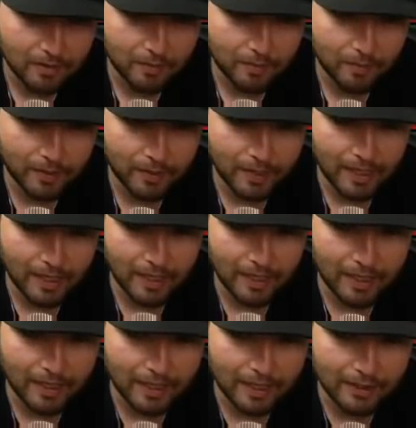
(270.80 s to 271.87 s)
but
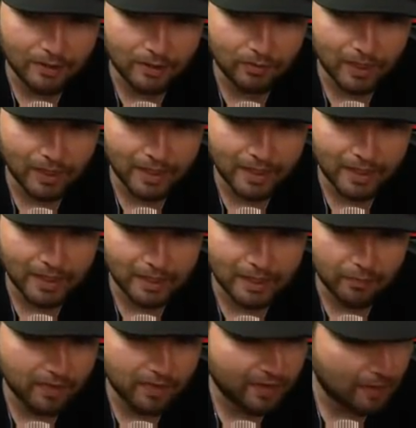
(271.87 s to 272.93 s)
I do like the idea
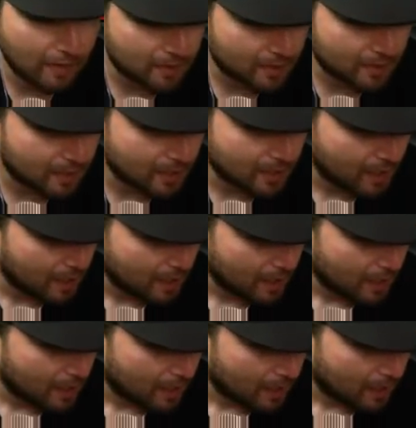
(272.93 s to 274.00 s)
that we have options.
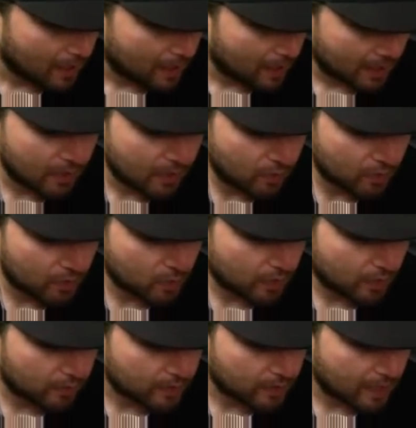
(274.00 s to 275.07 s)
And Kiwoom is one
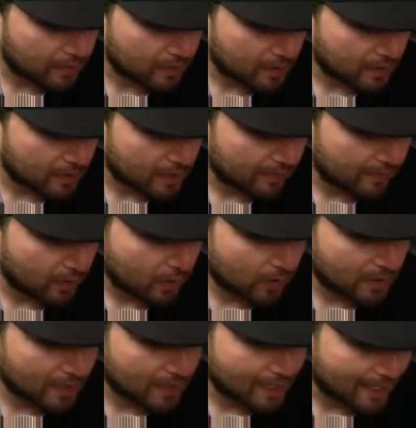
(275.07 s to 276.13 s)
of those options. Kevin
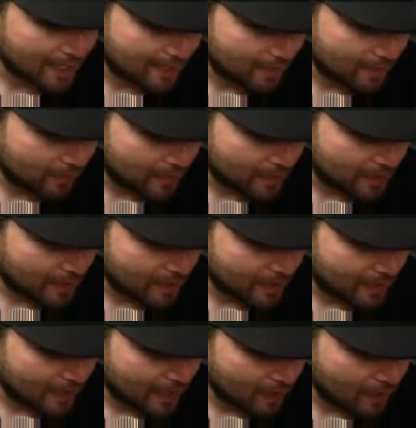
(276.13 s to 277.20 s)
Lloyd says, I got deep into
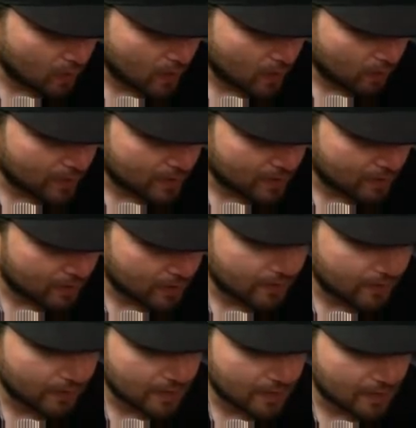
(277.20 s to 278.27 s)
the LOL research. It's
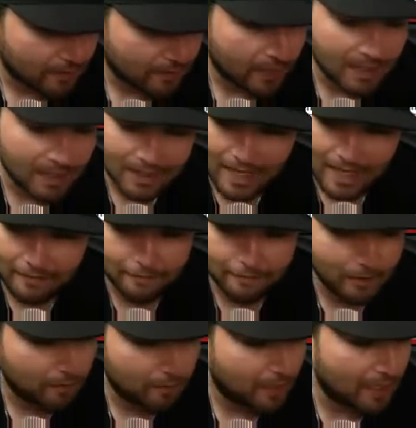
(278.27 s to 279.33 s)
fun stuff. It's a lot of
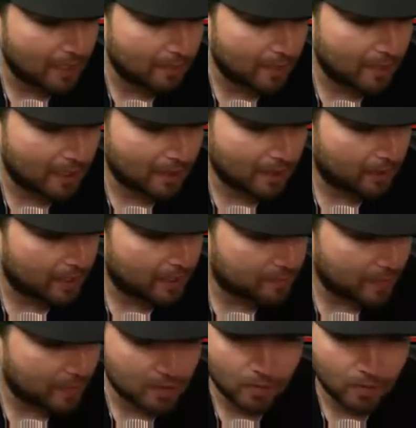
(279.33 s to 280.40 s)
fun, man. Anybody that plays
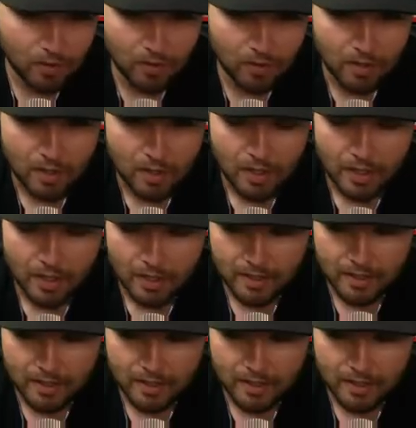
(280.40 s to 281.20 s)
baseball and is